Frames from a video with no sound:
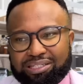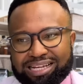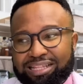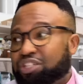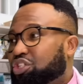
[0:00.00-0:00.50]

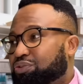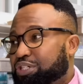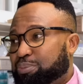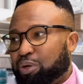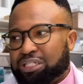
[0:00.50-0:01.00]
And then she
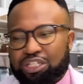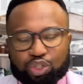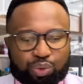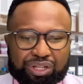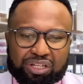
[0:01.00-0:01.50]
responded
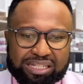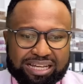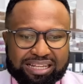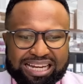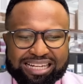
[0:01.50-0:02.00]
during the day,
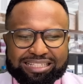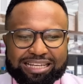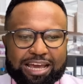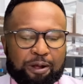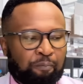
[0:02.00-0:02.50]
the next
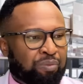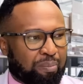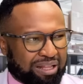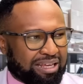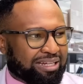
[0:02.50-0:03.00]
day,
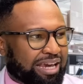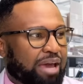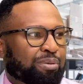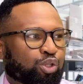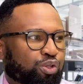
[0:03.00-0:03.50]
but then
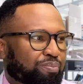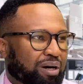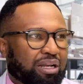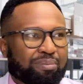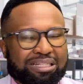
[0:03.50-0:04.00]
came into the
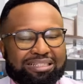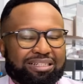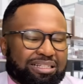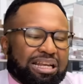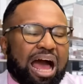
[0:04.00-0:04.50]
parliament and
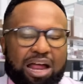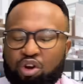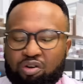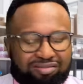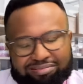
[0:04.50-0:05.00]
just said,
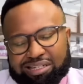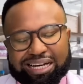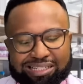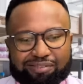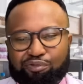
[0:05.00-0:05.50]
no,
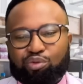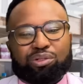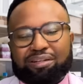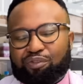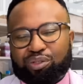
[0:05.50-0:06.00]
guys, I've ruled.
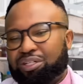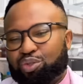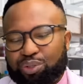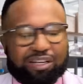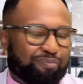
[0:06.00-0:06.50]
I've looked into
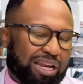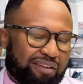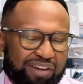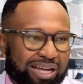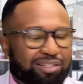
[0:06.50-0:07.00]
it. I've been
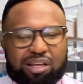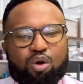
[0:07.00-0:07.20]
advised.